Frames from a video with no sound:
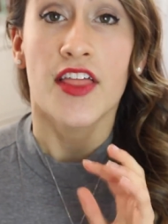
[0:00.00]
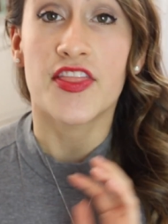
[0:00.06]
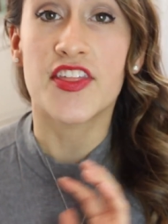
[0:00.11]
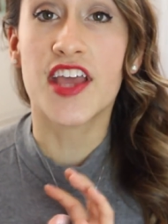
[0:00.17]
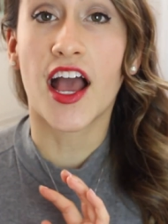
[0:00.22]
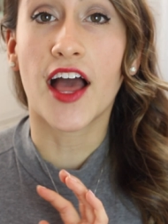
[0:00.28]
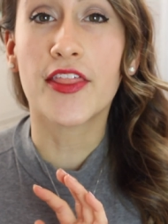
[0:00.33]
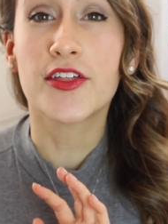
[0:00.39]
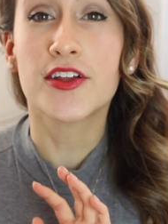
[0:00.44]

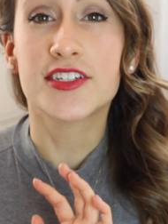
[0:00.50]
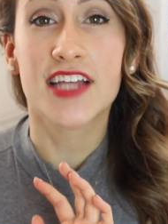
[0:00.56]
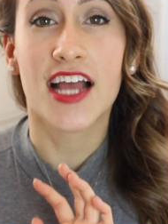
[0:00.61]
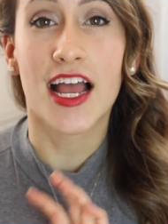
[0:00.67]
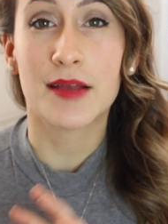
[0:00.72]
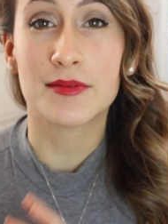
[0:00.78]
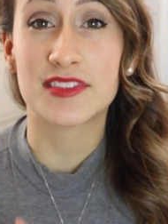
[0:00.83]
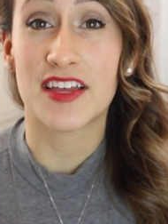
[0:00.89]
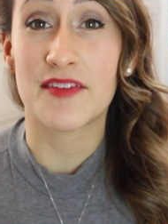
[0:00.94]
The other
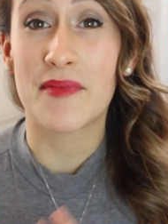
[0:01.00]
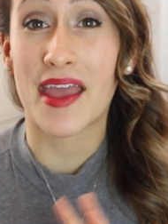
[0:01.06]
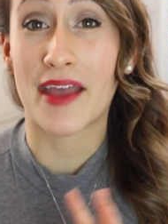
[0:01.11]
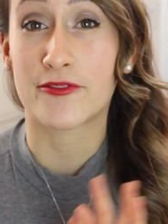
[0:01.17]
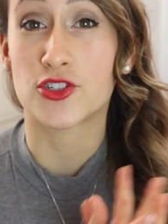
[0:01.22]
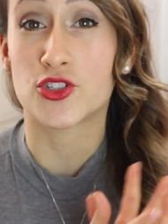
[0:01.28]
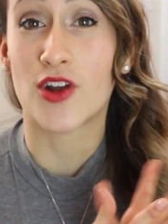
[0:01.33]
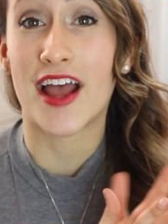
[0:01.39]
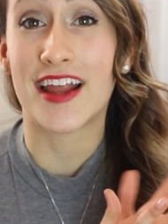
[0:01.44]
times I may
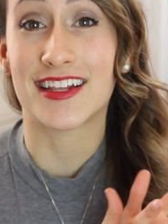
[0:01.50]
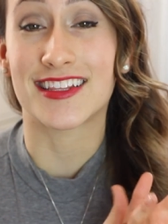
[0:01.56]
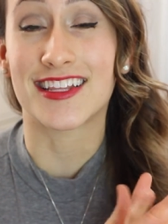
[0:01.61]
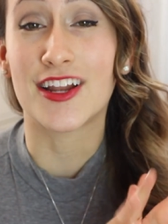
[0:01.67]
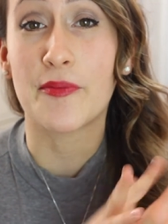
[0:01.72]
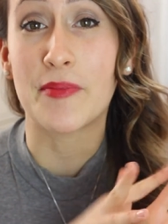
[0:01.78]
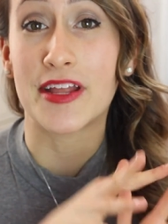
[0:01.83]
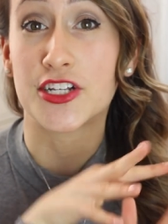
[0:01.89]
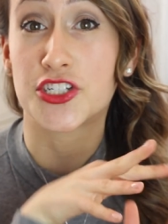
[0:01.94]
have tried a
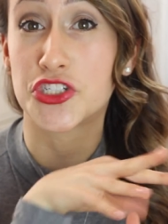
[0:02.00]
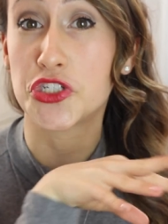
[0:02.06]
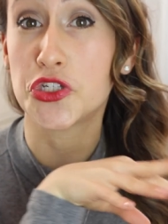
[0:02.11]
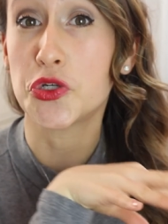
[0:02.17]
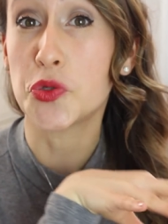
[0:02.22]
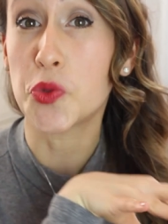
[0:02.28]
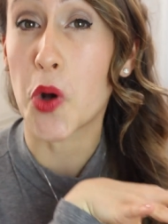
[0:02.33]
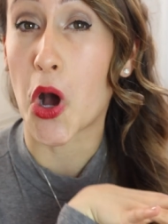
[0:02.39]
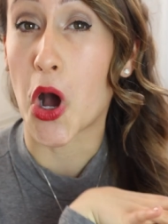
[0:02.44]
little bit
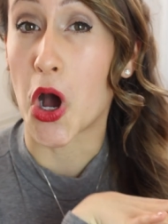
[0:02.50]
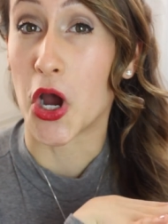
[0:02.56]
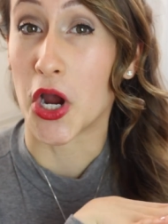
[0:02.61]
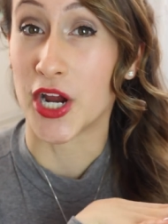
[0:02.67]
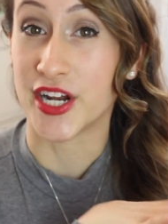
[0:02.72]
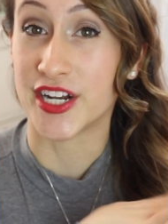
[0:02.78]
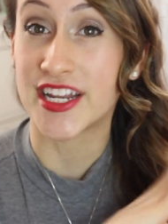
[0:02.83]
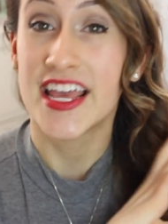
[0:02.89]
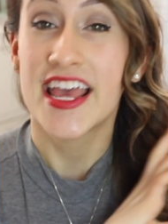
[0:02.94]
too
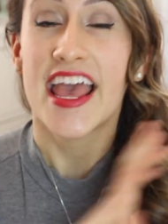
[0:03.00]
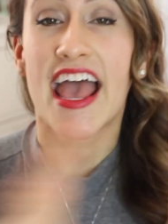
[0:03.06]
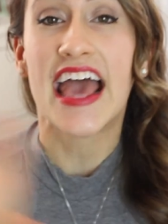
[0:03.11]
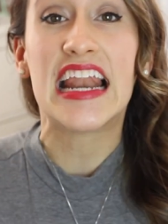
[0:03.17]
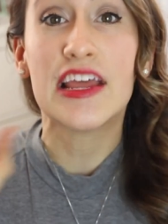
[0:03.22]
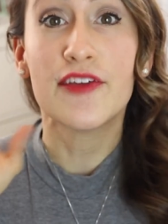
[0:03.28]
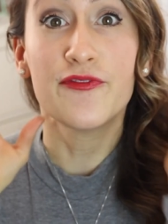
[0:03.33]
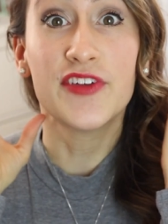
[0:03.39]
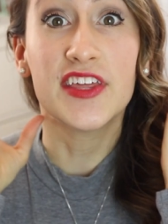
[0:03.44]
hard,
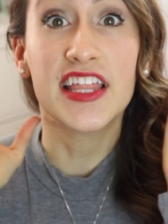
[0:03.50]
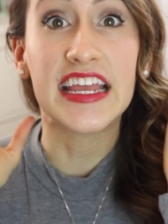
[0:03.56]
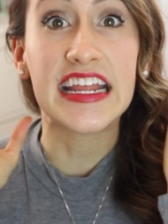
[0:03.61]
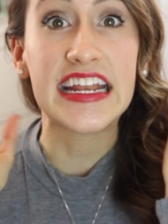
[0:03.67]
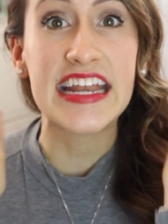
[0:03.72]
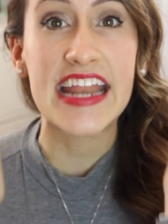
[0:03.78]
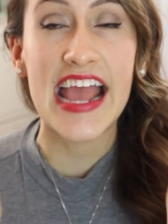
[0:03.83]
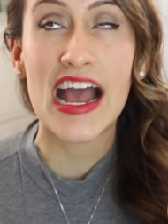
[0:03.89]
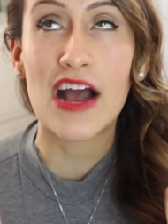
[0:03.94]
and I feel
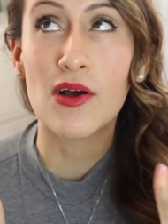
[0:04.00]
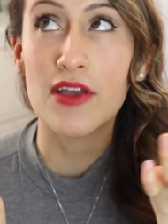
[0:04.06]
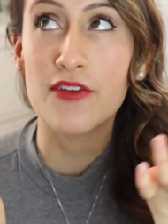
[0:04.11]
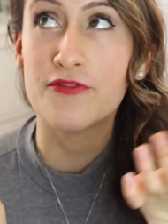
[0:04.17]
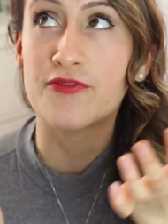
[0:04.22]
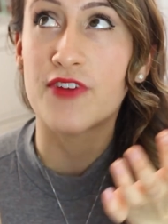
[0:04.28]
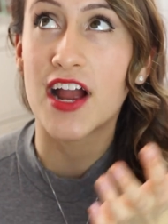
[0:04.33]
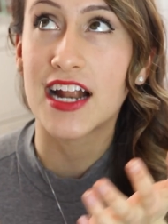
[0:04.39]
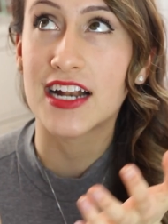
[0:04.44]
like now
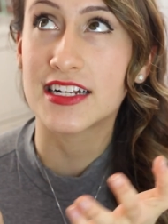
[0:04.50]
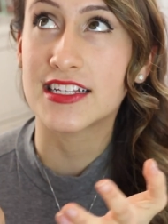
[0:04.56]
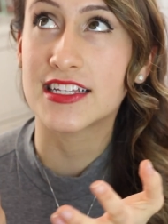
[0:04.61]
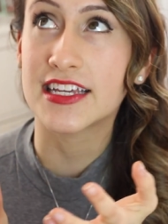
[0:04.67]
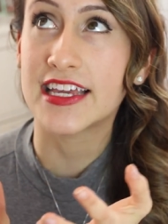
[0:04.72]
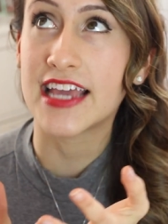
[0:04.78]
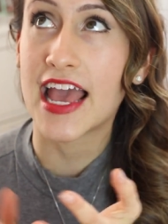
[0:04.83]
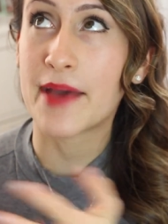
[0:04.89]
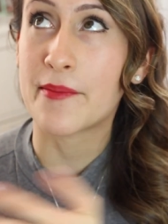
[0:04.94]
I
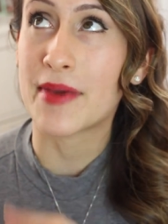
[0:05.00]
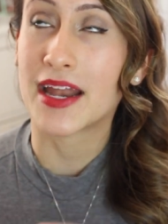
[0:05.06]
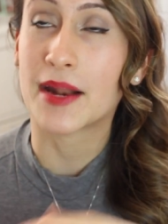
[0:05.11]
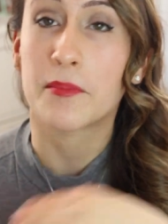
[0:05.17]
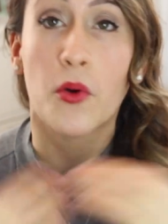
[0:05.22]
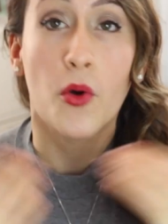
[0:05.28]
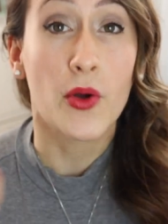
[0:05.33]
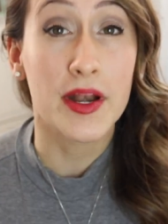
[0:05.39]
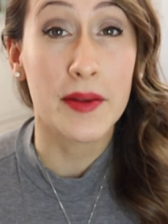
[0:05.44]
finally am at
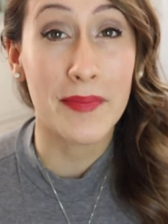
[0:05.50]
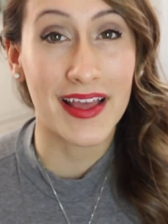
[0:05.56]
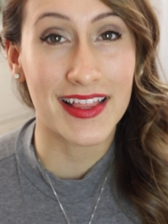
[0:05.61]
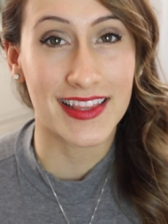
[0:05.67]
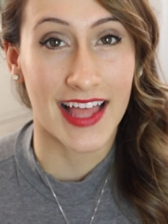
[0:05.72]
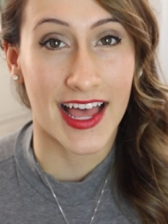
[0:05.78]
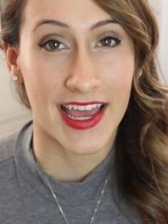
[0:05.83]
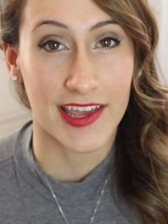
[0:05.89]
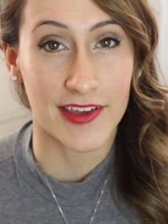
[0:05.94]
a point in my
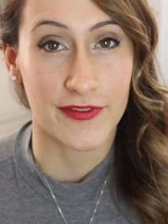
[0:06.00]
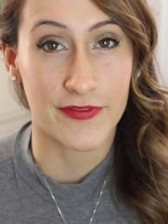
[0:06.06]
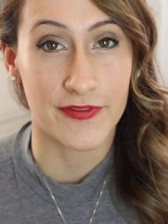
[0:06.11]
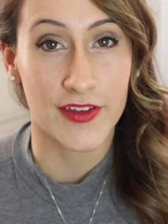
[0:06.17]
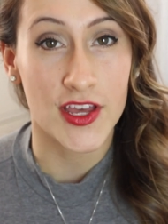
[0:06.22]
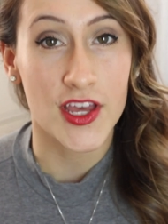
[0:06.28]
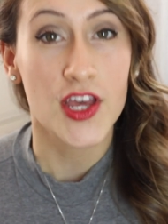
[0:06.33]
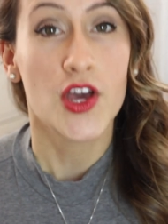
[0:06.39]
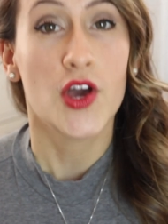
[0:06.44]

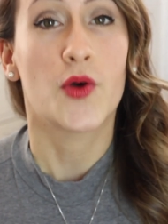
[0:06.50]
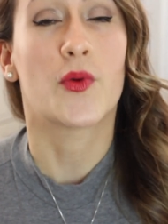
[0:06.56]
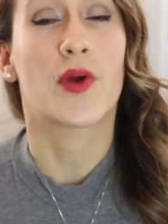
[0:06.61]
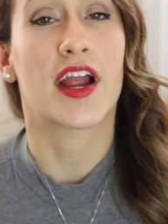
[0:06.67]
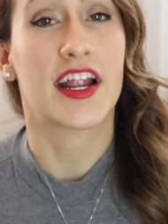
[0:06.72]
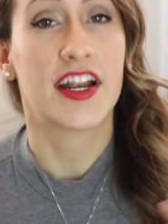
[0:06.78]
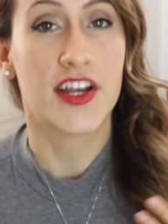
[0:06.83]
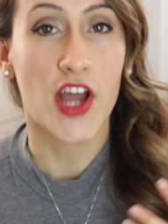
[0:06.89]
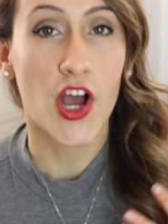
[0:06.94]
life
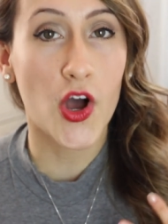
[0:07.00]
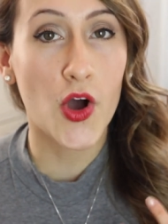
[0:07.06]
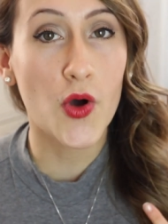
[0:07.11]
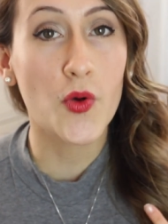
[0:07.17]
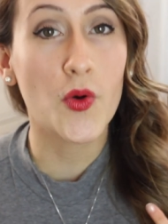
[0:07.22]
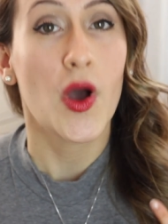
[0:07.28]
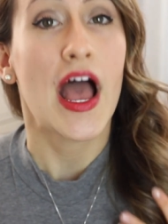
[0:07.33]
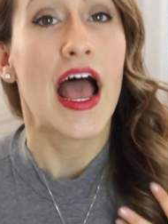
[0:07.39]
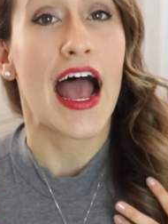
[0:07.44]
where I
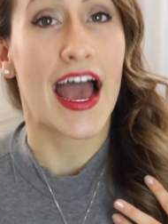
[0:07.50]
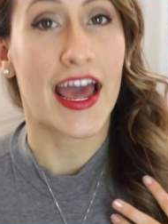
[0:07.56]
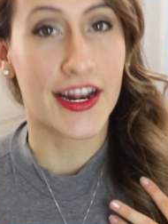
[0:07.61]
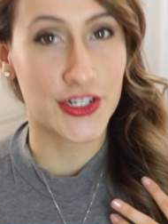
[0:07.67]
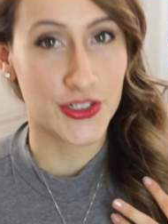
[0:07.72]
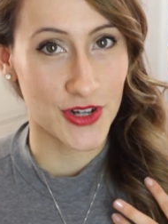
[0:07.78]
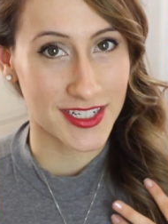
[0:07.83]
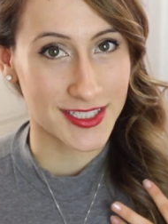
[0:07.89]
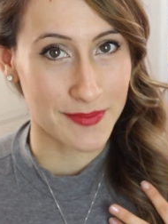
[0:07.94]
know how
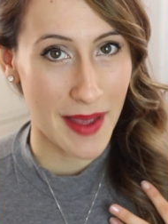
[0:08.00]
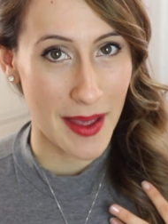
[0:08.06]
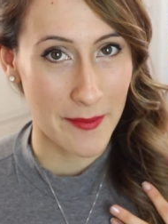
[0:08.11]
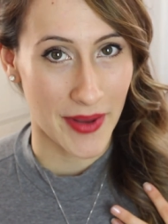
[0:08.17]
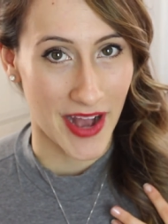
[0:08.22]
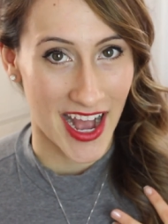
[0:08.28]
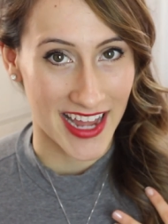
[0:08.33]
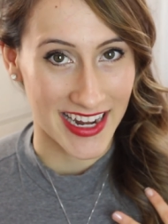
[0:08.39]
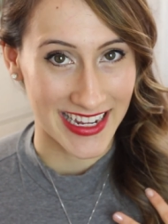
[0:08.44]
to dress my
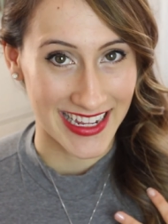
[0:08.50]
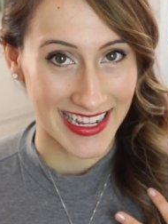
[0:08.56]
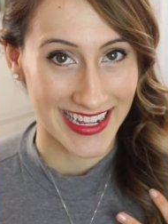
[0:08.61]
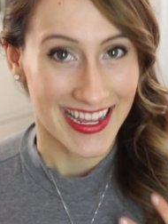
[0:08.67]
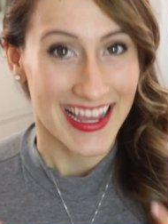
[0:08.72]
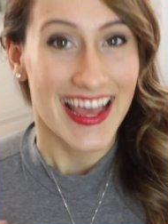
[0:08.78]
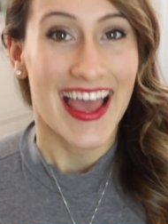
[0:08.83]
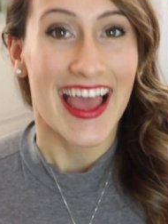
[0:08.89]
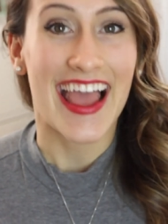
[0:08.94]
body